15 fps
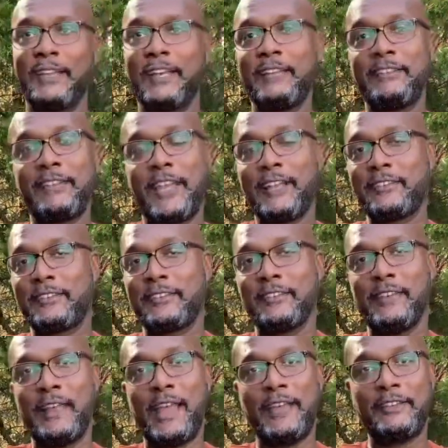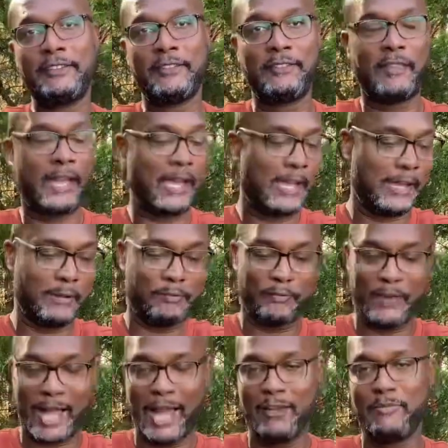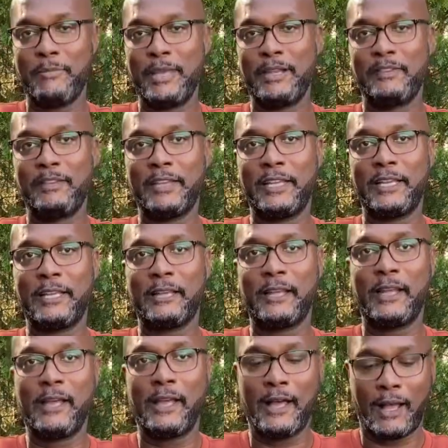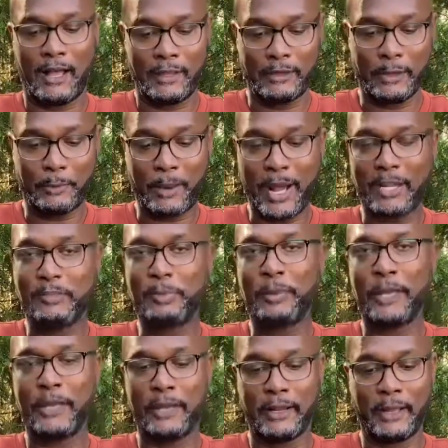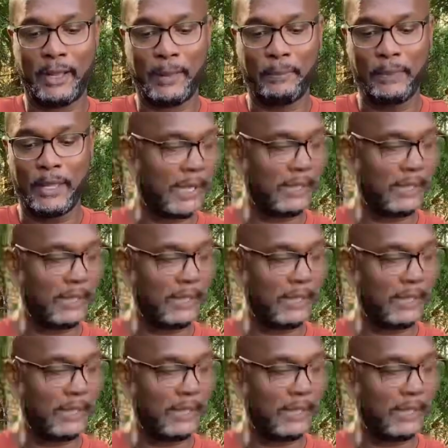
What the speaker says: It takes less than 5 minutes to get your pots planted up.